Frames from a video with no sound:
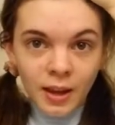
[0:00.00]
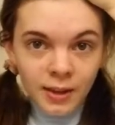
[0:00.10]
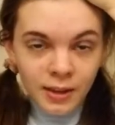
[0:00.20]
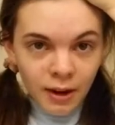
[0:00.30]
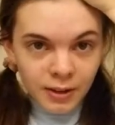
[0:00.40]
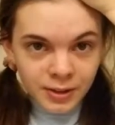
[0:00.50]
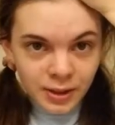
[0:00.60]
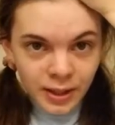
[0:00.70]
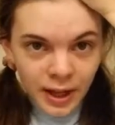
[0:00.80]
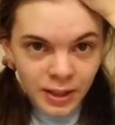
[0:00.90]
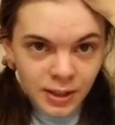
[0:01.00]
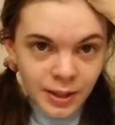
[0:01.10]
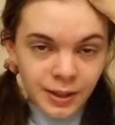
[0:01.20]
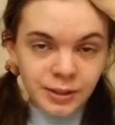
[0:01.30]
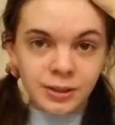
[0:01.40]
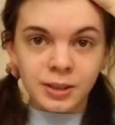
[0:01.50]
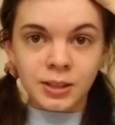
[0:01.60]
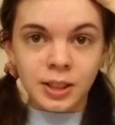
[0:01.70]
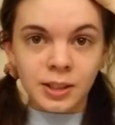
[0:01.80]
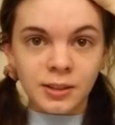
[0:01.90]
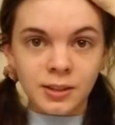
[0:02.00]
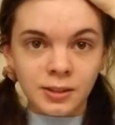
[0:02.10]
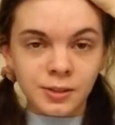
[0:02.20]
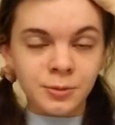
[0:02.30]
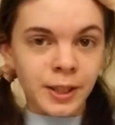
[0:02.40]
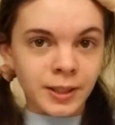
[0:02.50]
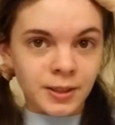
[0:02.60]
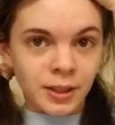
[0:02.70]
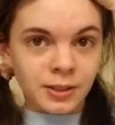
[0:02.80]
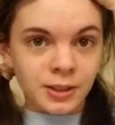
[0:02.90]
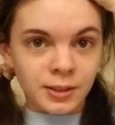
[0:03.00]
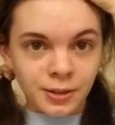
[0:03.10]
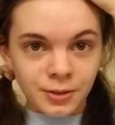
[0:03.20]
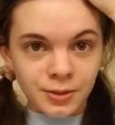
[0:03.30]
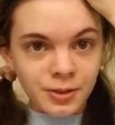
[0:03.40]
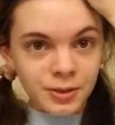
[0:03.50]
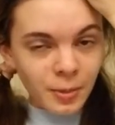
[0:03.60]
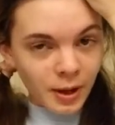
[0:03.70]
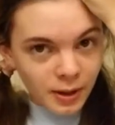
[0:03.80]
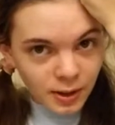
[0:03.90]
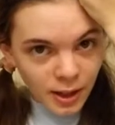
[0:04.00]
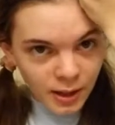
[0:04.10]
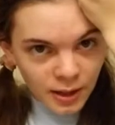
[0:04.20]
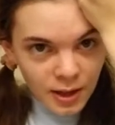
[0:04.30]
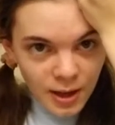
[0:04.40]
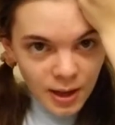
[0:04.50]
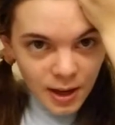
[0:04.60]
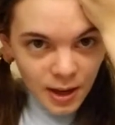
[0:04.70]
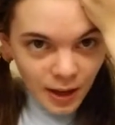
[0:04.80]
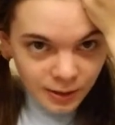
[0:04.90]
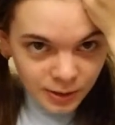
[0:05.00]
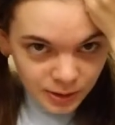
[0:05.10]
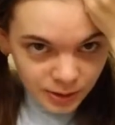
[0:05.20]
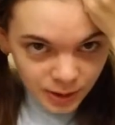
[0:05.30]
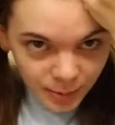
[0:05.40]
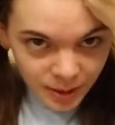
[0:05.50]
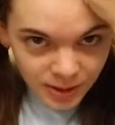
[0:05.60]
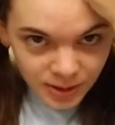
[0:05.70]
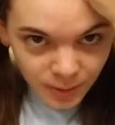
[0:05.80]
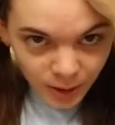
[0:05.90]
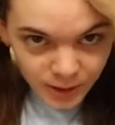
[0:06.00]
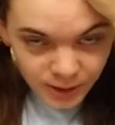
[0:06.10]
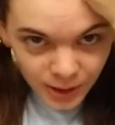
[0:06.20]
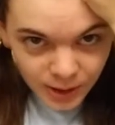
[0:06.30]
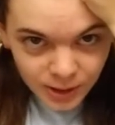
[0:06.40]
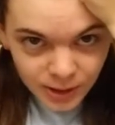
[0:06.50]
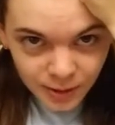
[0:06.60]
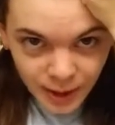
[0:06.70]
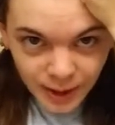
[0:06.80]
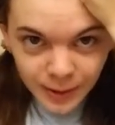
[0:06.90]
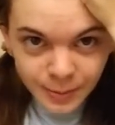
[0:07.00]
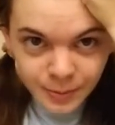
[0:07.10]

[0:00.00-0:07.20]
Now to start adding hair, you're going to take the new right section that's closest to the part line, and you're going to grab a small section of hair,